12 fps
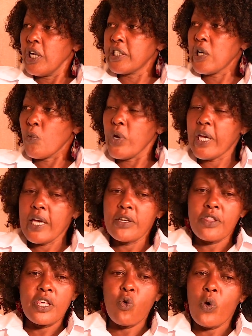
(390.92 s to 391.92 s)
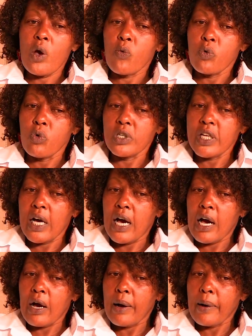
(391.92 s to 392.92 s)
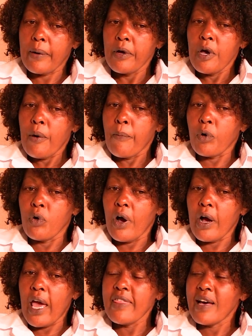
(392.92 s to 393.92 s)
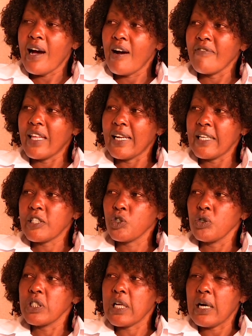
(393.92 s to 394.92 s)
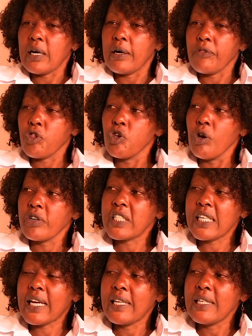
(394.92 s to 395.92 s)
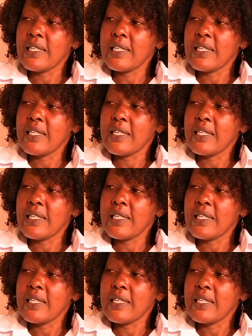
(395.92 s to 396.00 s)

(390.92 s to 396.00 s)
It's a weekend thing where we would either have the lessons theoretically,